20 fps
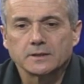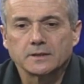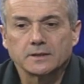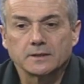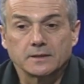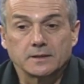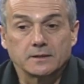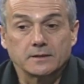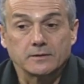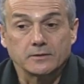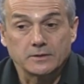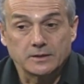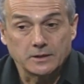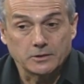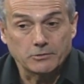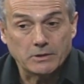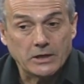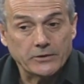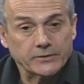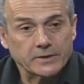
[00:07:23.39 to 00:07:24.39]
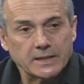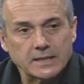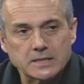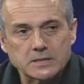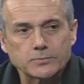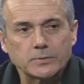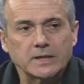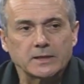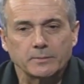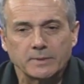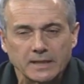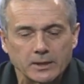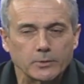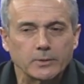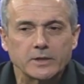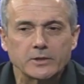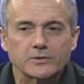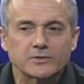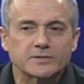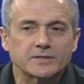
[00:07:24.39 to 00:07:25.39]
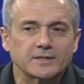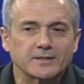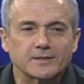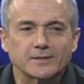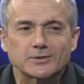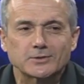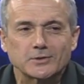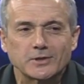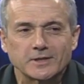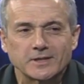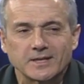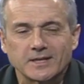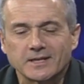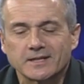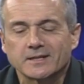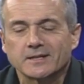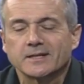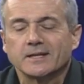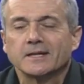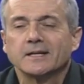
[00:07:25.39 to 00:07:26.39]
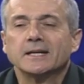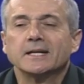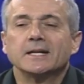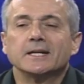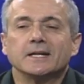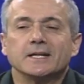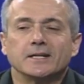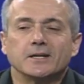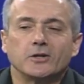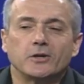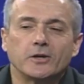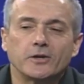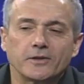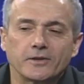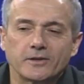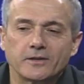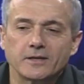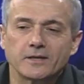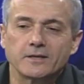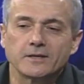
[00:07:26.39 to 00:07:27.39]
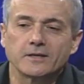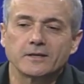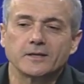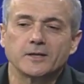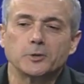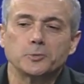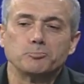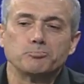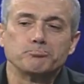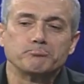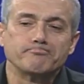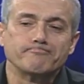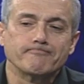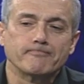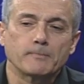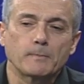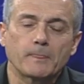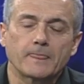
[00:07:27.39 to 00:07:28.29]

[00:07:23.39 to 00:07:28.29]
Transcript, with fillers: Uh, the ground gets wet. By the way, you see this on, a, uh, on the, um,